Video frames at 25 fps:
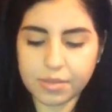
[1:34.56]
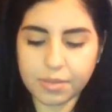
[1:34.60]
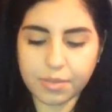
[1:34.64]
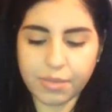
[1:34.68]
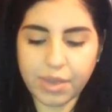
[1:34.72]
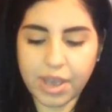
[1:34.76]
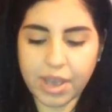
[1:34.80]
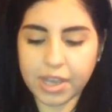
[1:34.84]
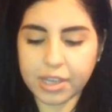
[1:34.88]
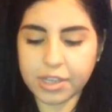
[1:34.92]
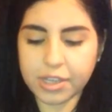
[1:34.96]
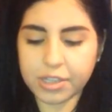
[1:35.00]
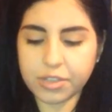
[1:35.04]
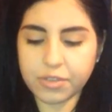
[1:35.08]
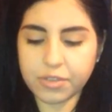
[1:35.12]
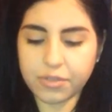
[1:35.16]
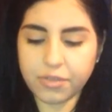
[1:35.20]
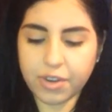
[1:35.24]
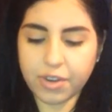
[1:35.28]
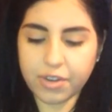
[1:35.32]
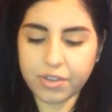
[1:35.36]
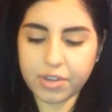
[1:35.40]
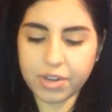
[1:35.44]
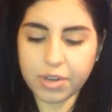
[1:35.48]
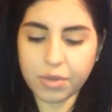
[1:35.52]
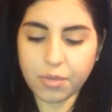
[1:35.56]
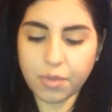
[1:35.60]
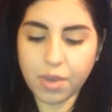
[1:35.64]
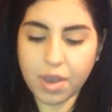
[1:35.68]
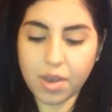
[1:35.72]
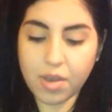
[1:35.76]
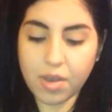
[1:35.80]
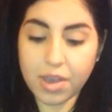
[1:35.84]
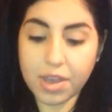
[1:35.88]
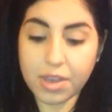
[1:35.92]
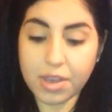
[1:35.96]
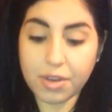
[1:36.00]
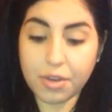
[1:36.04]
packaged very
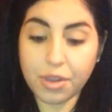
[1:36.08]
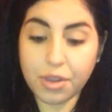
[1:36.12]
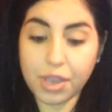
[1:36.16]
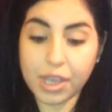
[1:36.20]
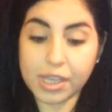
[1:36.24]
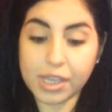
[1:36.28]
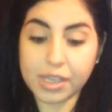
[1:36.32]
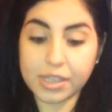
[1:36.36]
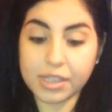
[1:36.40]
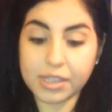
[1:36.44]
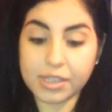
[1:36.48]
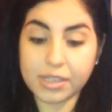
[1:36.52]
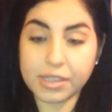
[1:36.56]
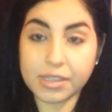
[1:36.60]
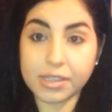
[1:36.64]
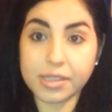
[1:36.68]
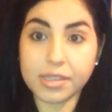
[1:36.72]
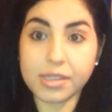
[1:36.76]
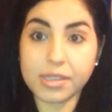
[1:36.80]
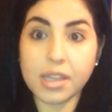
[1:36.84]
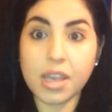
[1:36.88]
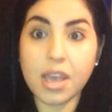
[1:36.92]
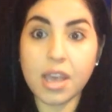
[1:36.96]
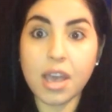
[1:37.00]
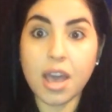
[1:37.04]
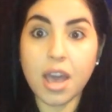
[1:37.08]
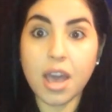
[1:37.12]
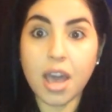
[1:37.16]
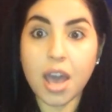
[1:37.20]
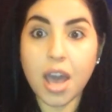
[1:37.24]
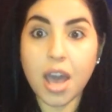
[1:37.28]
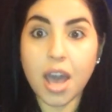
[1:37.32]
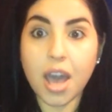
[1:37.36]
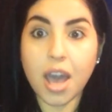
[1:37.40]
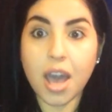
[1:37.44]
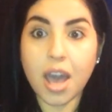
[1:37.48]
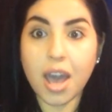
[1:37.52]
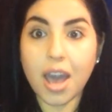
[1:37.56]
well, and it is
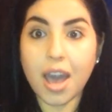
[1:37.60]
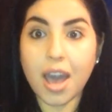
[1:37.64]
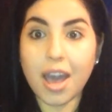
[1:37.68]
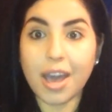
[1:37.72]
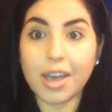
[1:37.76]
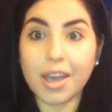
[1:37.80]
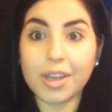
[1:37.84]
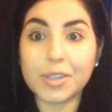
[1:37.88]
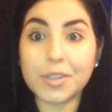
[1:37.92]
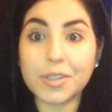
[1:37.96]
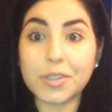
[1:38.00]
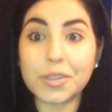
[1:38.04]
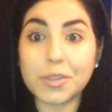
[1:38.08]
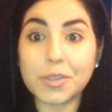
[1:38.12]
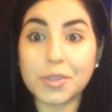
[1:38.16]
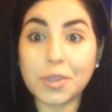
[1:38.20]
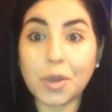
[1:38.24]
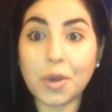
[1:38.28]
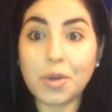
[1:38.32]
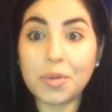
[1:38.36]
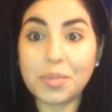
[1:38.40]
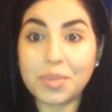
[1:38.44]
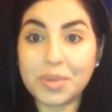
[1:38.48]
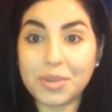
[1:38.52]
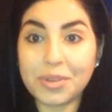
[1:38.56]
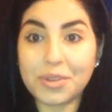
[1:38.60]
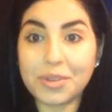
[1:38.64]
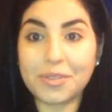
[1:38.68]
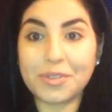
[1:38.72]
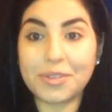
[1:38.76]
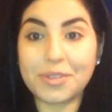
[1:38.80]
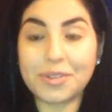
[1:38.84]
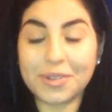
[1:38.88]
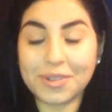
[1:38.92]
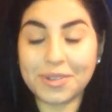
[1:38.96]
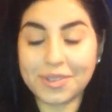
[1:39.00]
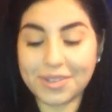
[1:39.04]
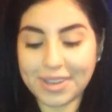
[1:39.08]
so
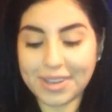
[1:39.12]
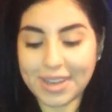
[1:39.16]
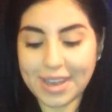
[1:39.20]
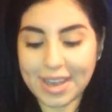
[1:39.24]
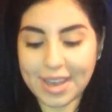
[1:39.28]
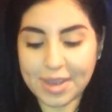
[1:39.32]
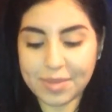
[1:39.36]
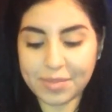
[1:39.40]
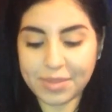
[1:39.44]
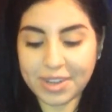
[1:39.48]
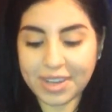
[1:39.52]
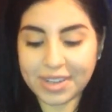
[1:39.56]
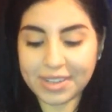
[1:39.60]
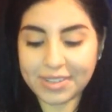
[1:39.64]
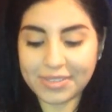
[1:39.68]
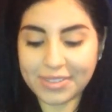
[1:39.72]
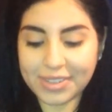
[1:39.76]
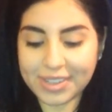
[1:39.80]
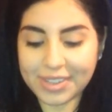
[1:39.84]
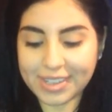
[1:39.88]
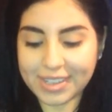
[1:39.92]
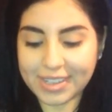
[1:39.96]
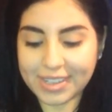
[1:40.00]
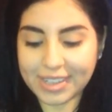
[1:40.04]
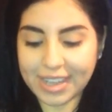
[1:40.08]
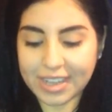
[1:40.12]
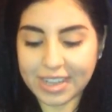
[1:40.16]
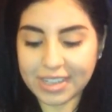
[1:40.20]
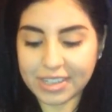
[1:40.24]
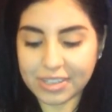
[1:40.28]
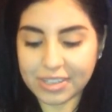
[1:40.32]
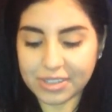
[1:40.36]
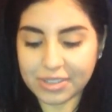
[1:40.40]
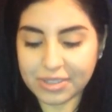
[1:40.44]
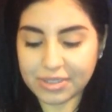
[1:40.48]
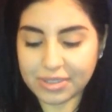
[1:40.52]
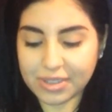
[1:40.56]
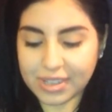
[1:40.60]
beautiful. I'm not even gonna lie to
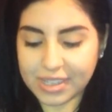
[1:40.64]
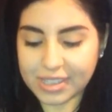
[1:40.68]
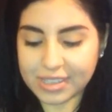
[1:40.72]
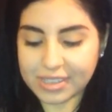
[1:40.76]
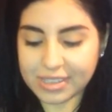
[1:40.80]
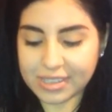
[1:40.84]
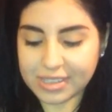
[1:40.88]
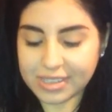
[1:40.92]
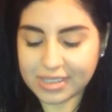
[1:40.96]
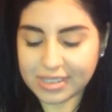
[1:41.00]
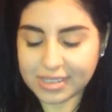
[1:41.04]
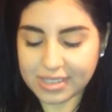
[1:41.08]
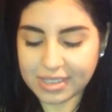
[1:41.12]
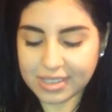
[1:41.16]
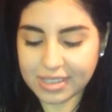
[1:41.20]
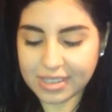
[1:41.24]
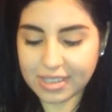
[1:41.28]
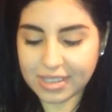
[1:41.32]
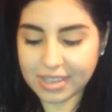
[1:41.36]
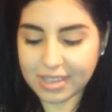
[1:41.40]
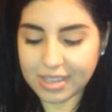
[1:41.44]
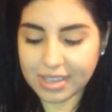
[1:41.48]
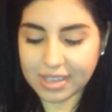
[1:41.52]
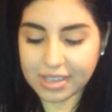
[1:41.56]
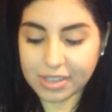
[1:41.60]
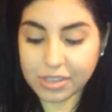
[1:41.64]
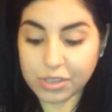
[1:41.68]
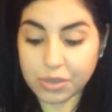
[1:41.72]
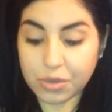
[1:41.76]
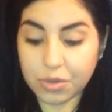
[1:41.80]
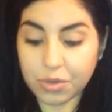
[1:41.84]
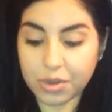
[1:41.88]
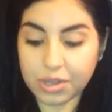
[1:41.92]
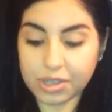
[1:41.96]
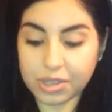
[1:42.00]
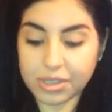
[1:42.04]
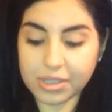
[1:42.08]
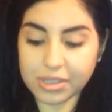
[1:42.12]
you, it's it's
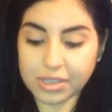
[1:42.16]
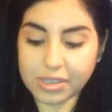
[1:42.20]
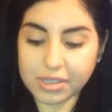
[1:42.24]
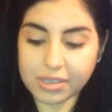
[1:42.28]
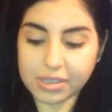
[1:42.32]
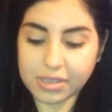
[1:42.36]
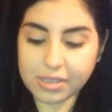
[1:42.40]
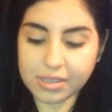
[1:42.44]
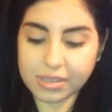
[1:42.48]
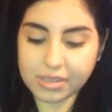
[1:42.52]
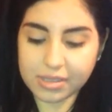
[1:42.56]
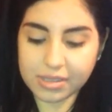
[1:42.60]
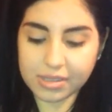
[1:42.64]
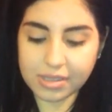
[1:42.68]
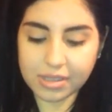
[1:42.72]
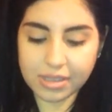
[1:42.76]
gorgeous.